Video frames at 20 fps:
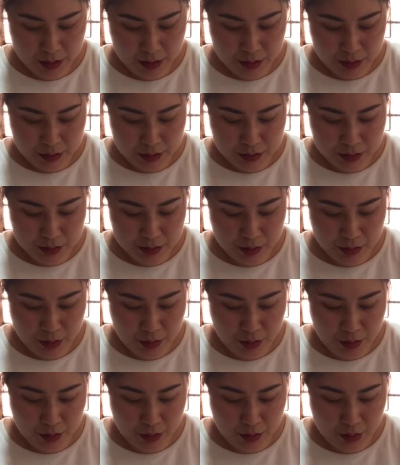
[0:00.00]

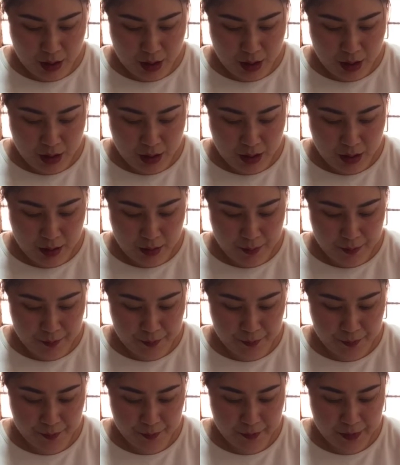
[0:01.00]
So
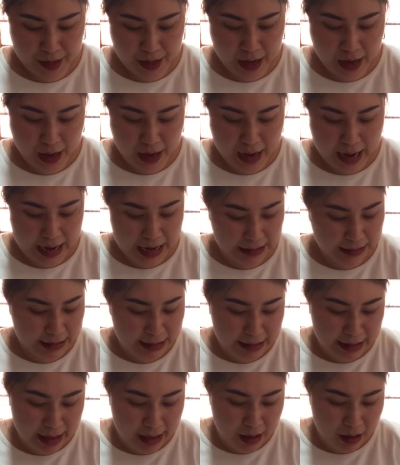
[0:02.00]
yeah,
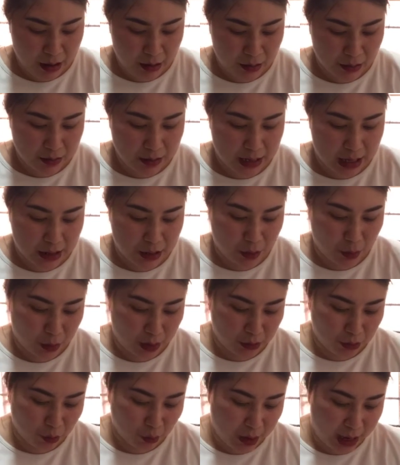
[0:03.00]
anything else that you
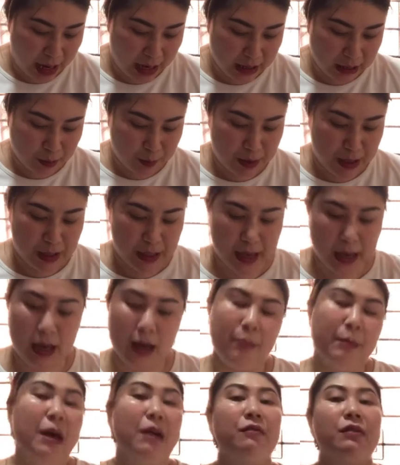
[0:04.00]
want to ask me?
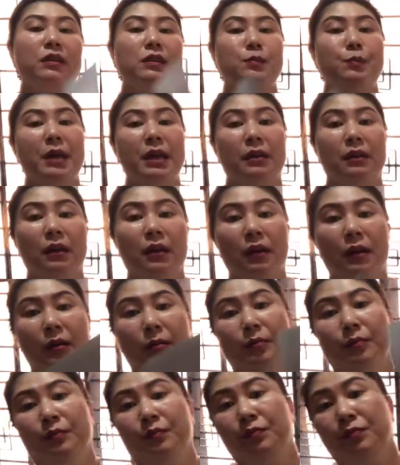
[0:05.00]
Yeah, Mavis made
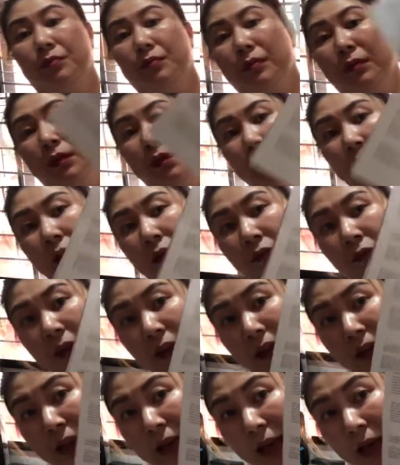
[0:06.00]
the
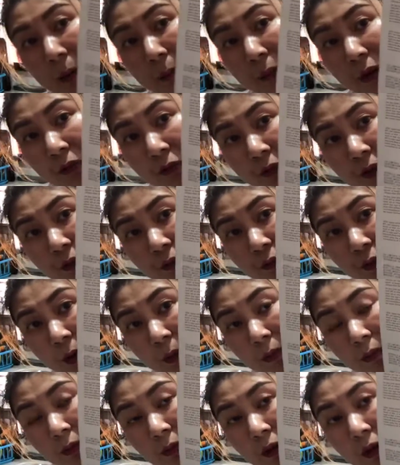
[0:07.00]
vanilla muffin
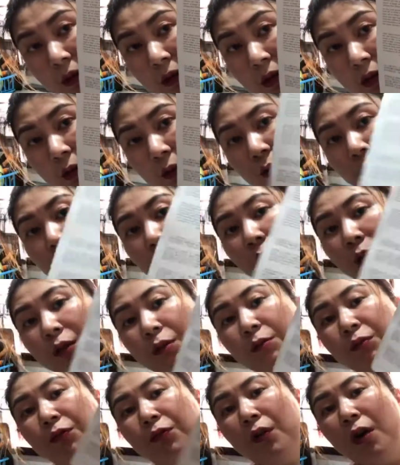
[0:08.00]
from
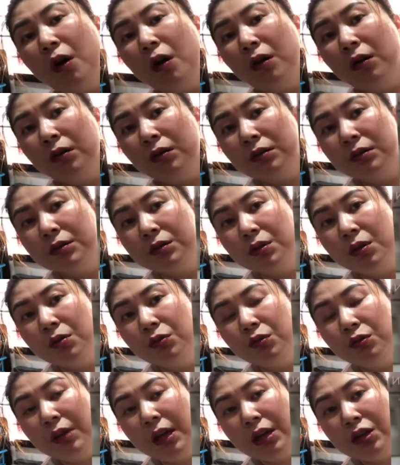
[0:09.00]
volume 4. So
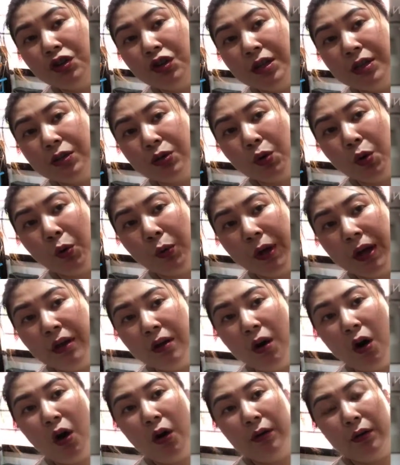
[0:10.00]
today she is
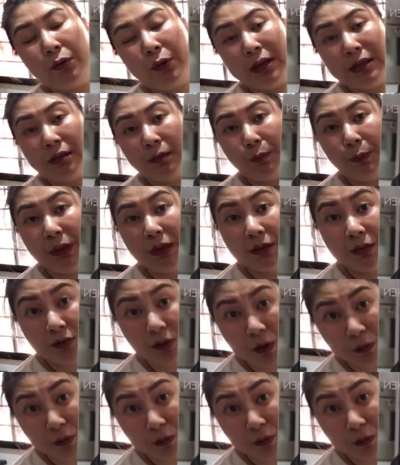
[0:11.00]
cooking all the recipes from